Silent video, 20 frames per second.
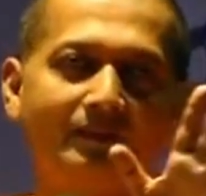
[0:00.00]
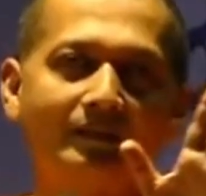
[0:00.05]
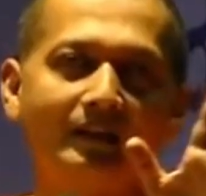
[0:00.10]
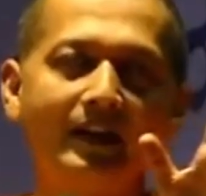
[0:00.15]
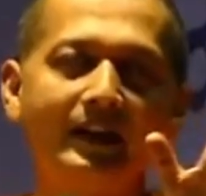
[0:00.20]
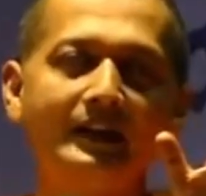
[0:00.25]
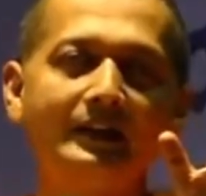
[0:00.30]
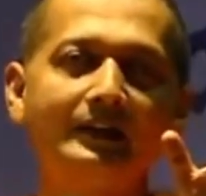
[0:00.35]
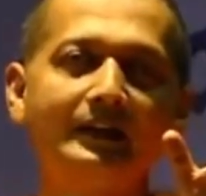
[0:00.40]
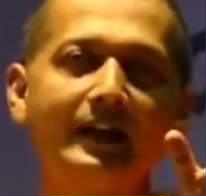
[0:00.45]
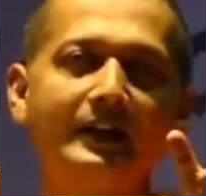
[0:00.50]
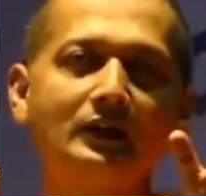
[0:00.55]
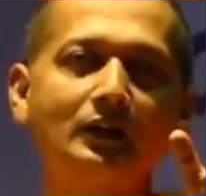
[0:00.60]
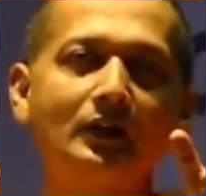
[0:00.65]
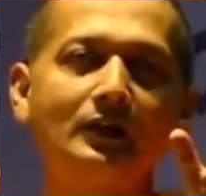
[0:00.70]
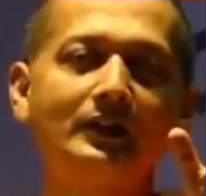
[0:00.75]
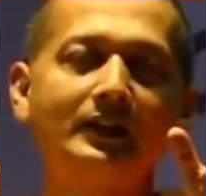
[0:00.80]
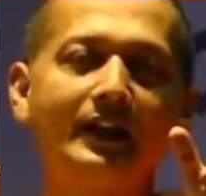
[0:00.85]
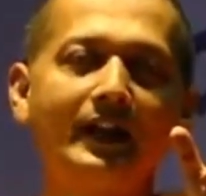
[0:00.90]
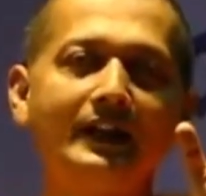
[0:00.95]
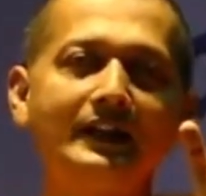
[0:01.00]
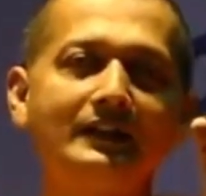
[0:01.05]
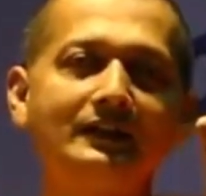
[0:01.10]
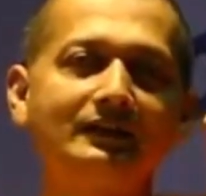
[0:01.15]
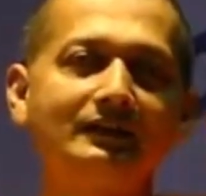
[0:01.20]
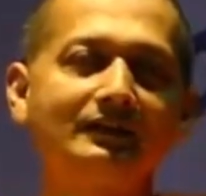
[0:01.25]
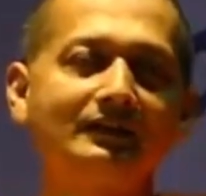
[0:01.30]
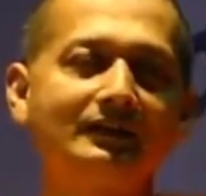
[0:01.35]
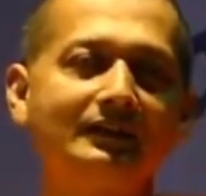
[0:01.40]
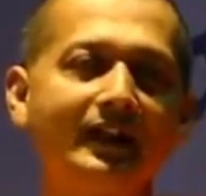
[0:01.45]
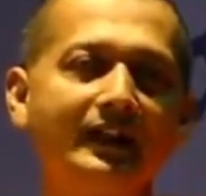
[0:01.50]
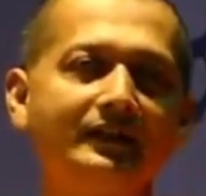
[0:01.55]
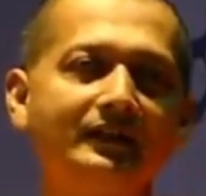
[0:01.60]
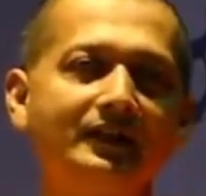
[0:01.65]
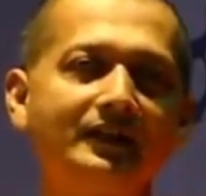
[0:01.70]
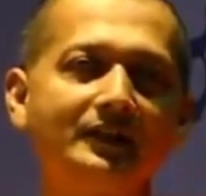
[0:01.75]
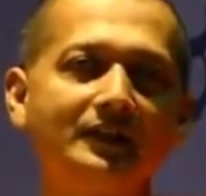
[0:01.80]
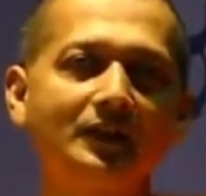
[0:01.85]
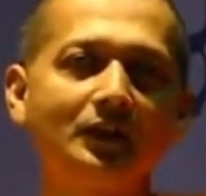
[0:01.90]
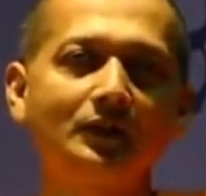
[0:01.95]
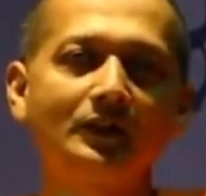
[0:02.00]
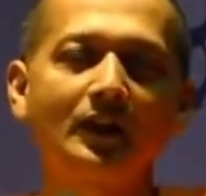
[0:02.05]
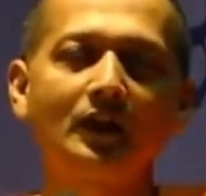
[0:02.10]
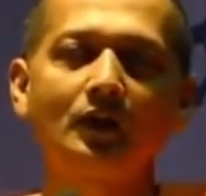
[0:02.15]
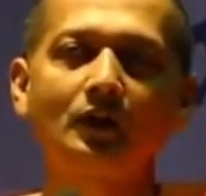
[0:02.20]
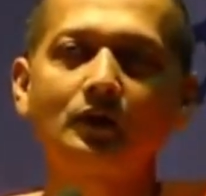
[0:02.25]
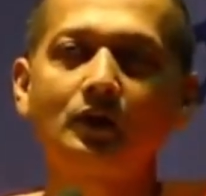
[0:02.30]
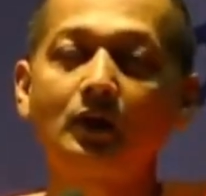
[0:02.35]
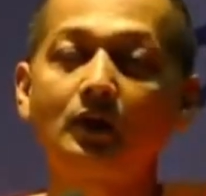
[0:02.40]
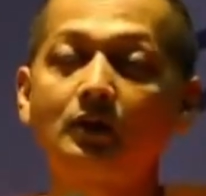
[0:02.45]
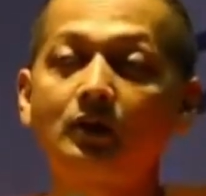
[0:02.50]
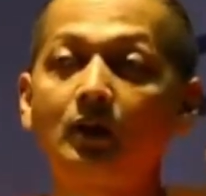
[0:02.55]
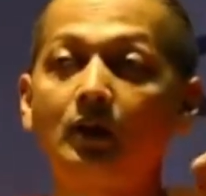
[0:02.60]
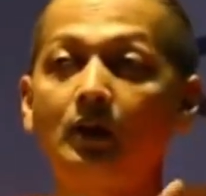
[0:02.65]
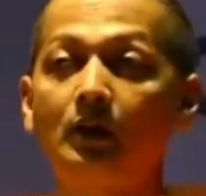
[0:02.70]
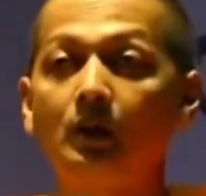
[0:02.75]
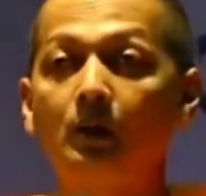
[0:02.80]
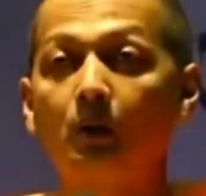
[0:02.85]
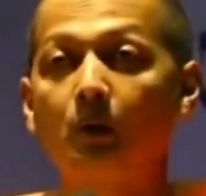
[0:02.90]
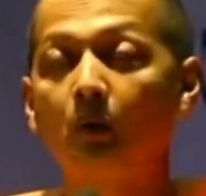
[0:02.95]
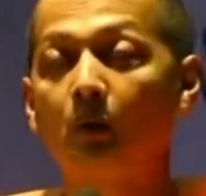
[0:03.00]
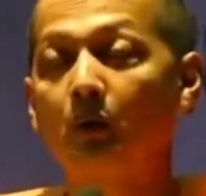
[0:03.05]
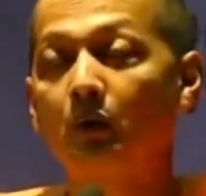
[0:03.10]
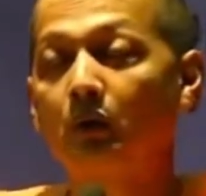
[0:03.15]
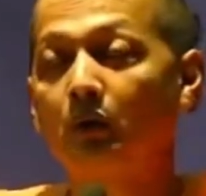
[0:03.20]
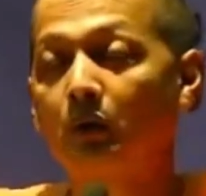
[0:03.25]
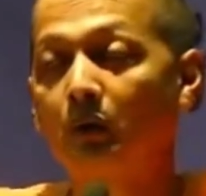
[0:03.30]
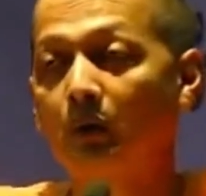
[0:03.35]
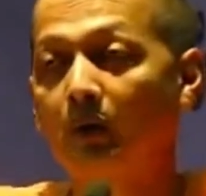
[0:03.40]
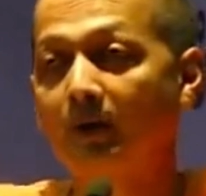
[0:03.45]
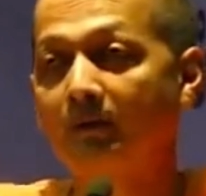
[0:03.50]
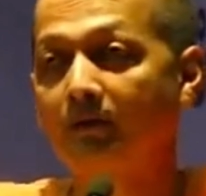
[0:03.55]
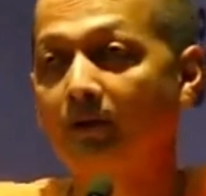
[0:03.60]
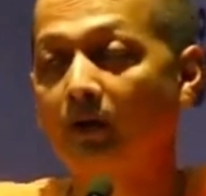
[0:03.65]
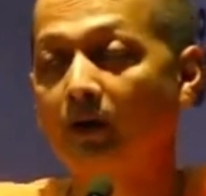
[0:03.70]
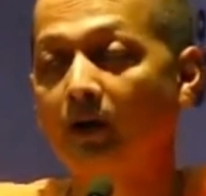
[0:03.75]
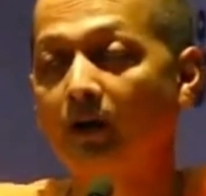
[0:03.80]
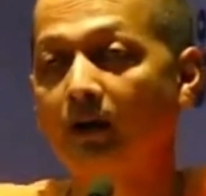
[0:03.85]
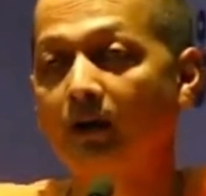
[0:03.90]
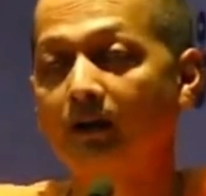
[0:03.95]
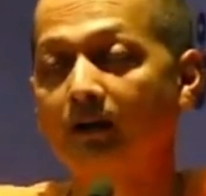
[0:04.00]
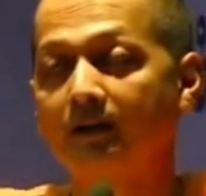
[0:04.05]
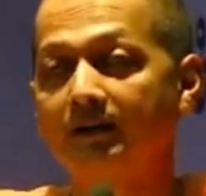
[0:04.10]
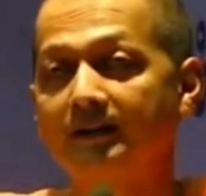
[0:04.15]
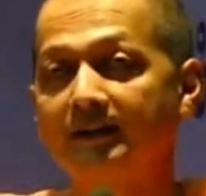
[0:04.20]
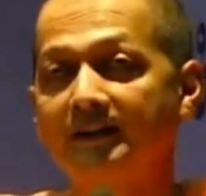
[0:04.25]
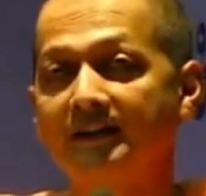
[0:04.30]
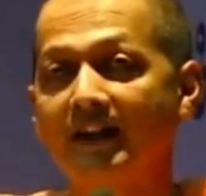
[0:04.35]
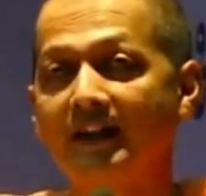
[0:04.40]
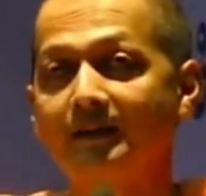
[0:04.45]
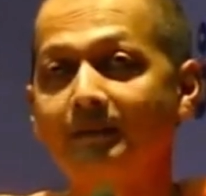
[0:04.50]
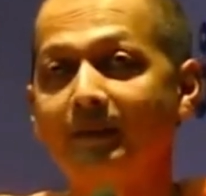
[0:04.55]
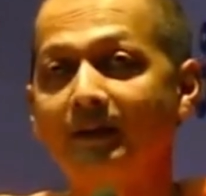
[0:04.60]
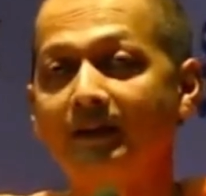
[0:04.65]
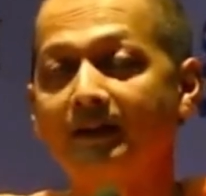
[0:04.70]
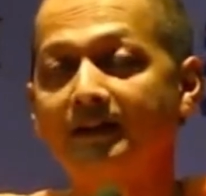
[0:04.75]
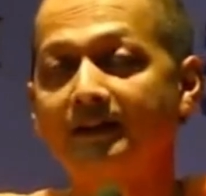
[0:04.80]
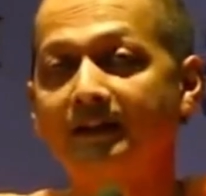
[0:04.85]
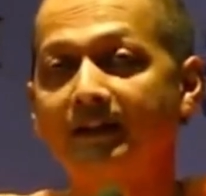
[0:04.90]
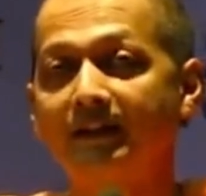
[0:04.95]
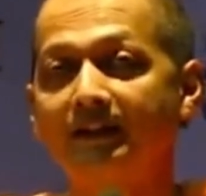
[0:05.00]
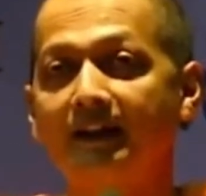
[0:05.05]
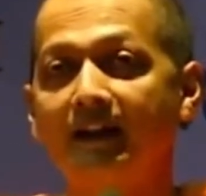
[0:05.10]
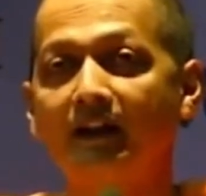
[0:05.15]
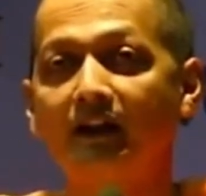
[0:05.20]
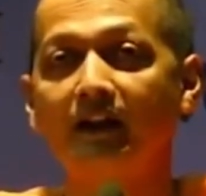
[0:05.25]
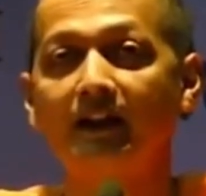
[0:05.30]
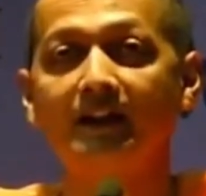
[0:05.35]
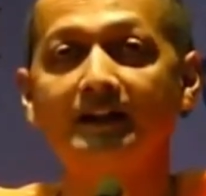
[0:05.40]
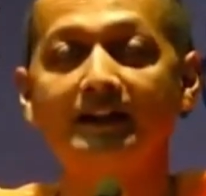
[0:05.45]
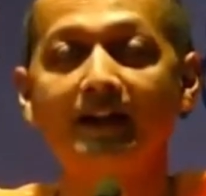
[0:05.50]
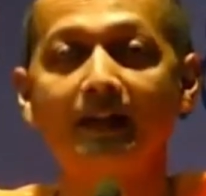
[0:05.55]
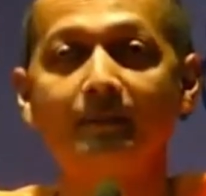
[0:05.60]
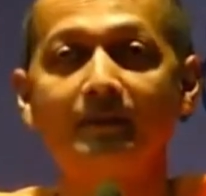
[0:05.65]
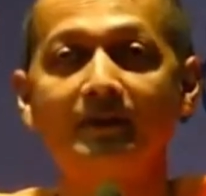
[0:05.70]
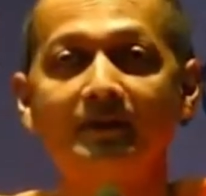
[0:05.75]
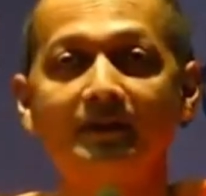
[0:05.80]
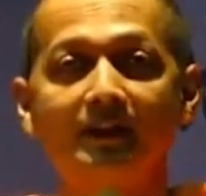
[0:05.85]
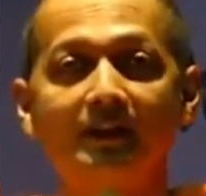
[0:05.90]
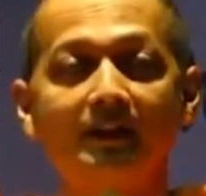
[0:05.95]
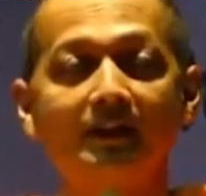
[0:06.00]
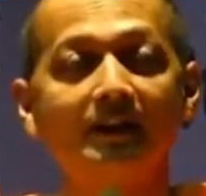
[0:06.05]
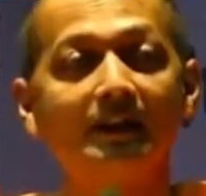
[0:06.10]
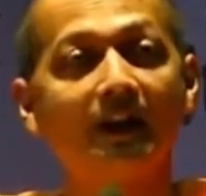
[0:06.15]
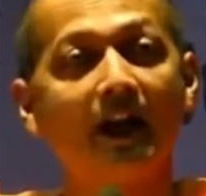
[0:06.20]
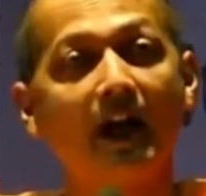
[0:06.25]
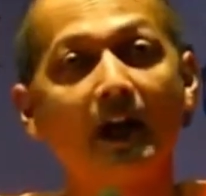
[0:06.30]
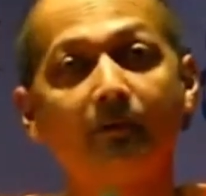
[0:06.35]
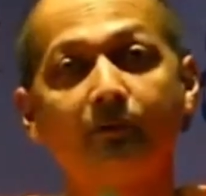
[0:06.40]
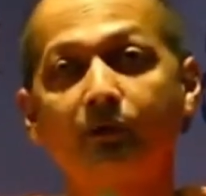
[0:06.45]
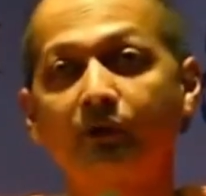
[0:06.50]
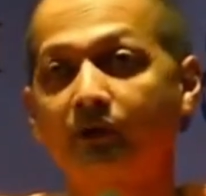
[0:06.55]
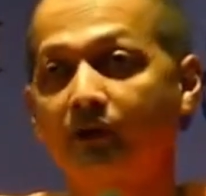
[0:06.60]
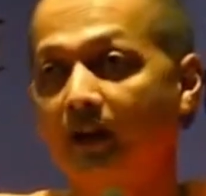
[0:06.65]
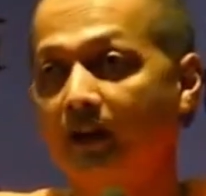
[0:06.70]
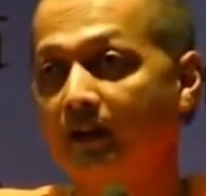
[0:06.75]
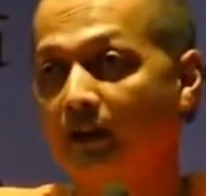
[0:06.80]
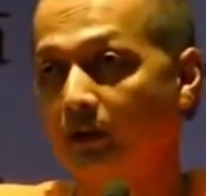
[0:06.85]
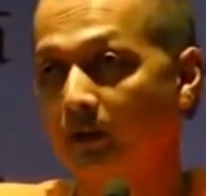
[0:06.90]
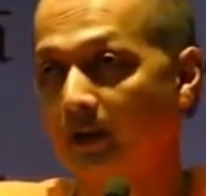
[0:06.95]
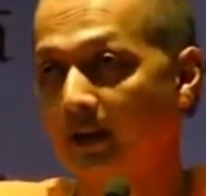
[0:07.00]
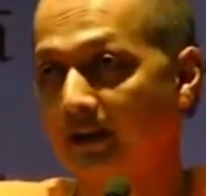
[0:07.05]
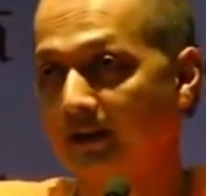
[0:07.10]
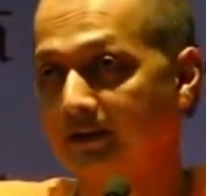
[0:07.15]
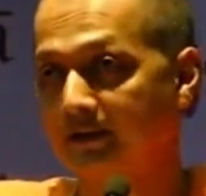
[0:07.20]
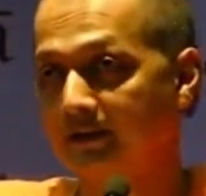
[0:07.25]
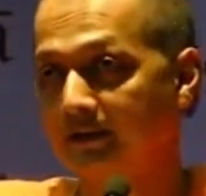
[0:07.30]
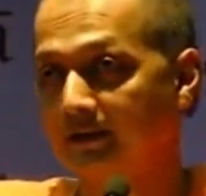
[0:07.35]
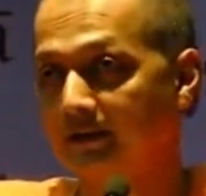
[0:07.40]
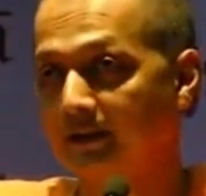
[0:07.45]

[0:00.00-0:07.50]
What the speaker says: Right? Night 9:30 or 10 o'clock. Oh, I forgot. This assignment is there. That exam is there. I have to study tonight.